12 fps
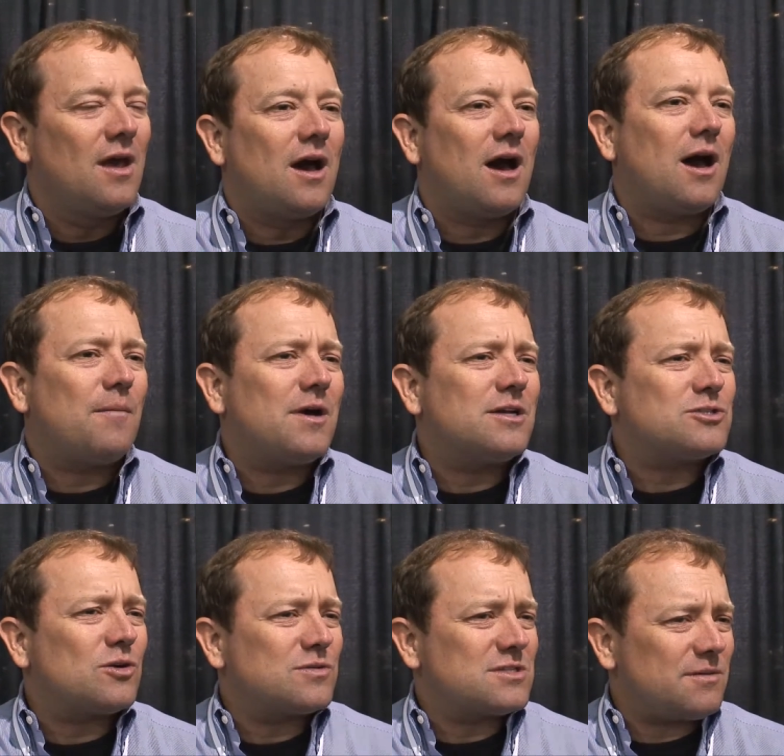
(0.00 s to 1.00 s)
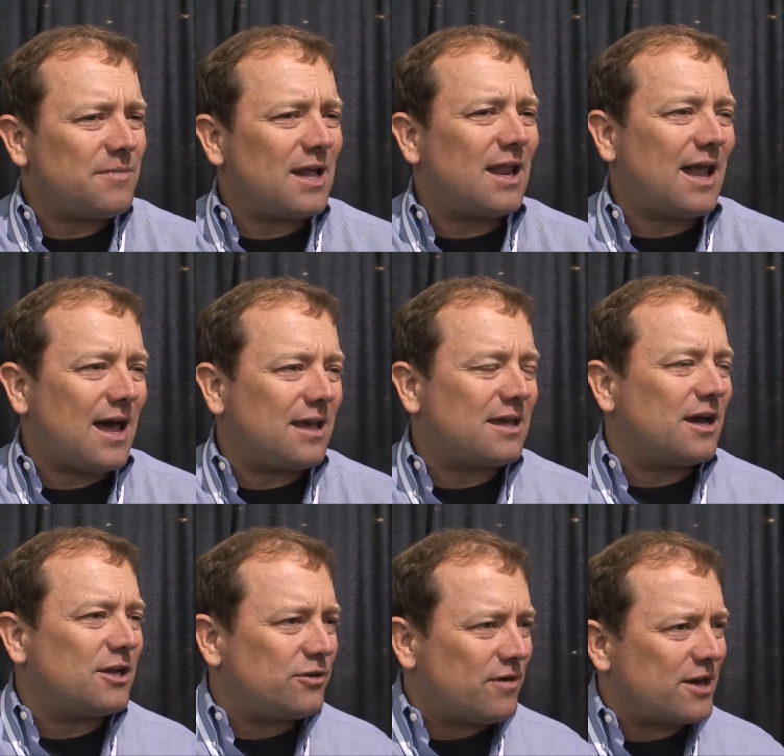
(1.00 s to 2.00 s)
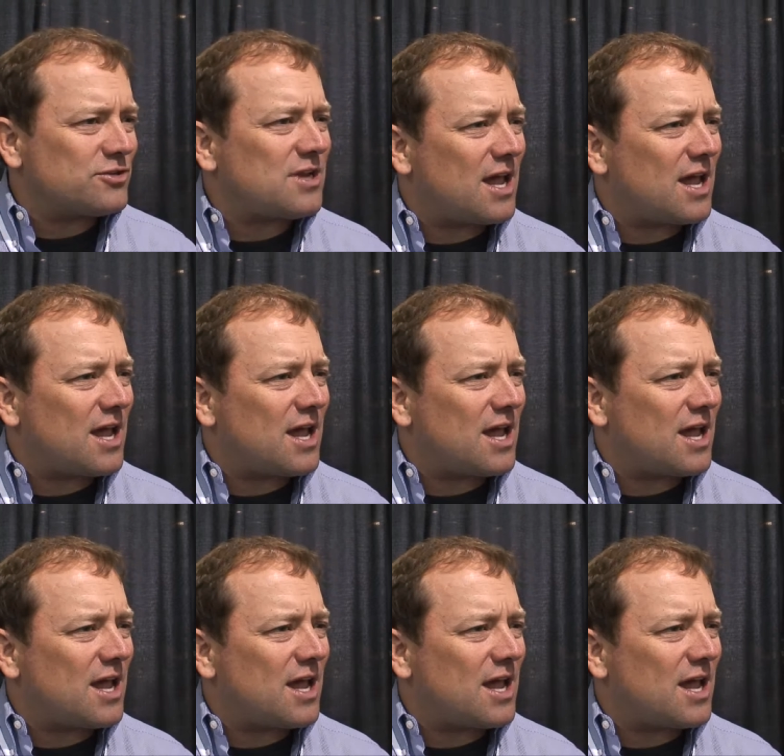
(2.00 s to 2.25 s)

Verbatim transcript: Um, so somebody like Underwriters